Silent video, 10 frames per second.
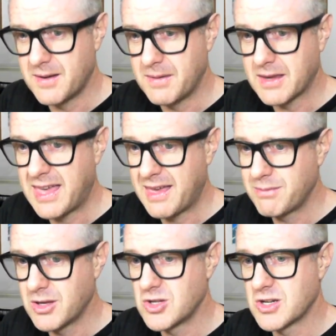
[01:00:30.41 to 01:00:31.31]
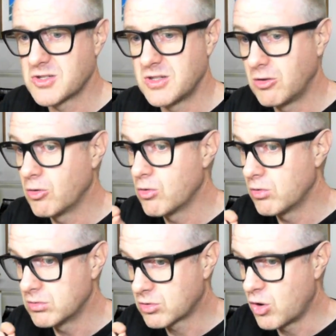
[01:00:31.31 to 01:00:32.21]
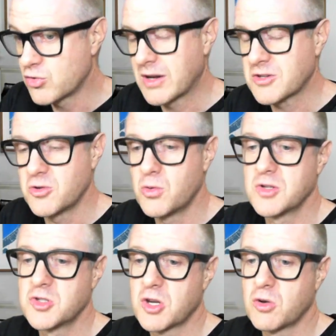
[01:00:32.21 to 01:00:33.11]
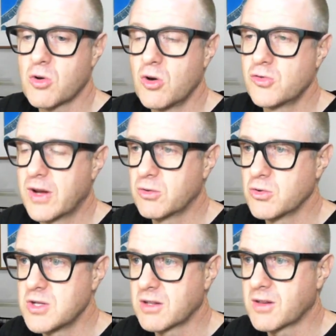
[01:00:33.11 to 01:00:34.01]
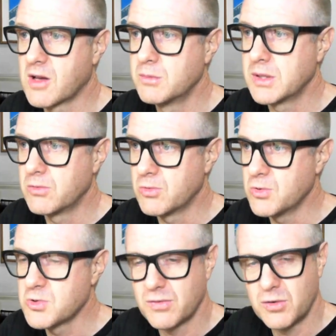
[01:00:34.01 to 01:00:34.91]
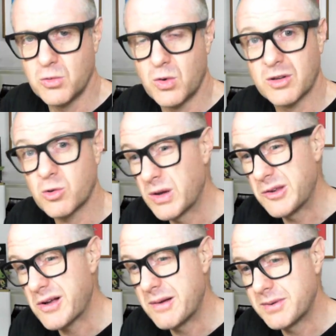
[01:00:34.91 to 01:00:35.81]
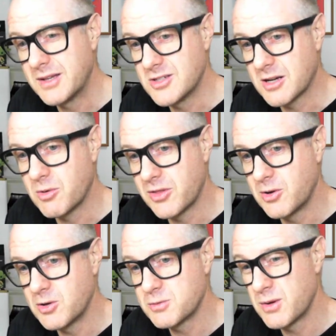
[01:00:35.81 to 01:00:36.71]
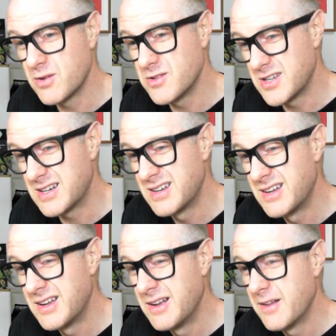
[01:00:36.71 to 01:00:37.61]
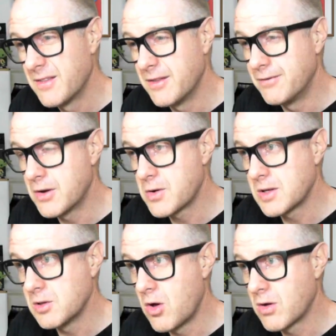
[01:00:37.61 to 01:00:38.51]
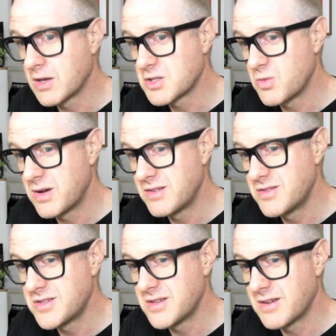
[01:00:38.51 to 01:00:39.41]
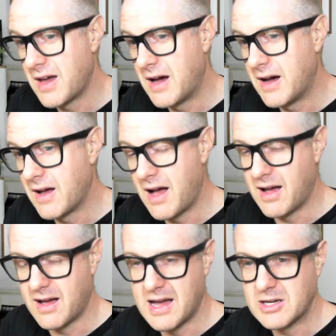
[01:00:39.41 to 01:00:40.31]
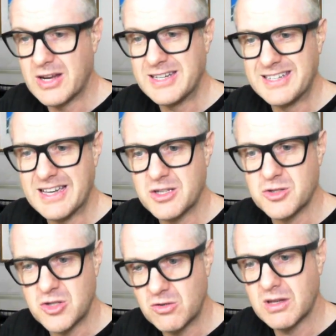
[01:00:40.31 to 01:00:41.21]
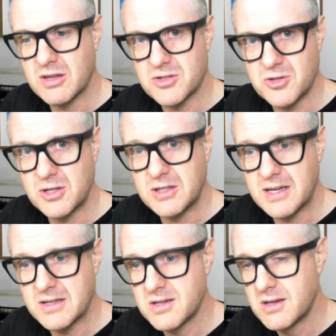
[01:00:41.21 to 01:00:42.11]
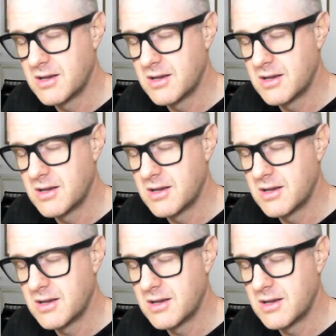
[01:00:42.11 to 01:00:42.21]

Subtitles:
It can be adjusted in your contract, so always check your contract or check the company rules. If you want to quit your company, check what the notice periods are. The very longest ones are 90 days. Generally it's 30 days.